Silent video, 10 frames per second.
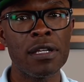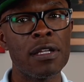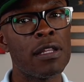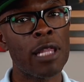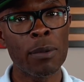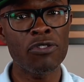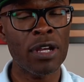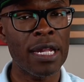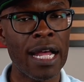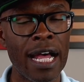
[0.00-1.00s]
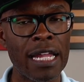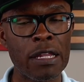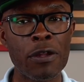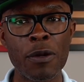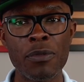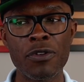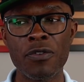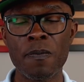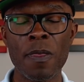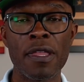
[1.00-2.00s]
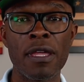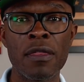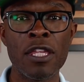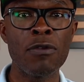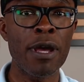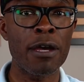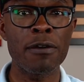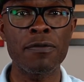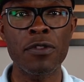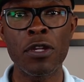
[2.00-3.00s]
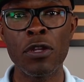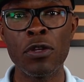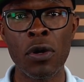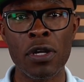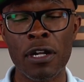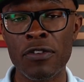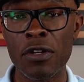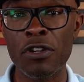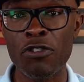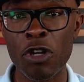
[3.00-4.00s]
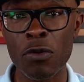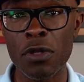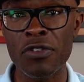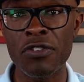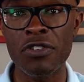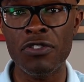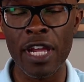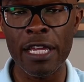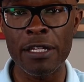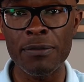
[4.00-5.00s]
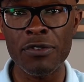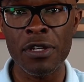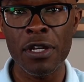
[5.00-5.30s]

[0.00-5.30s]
they were trying to hide the numbers. And then you have the New York Attorney General, Letitia James,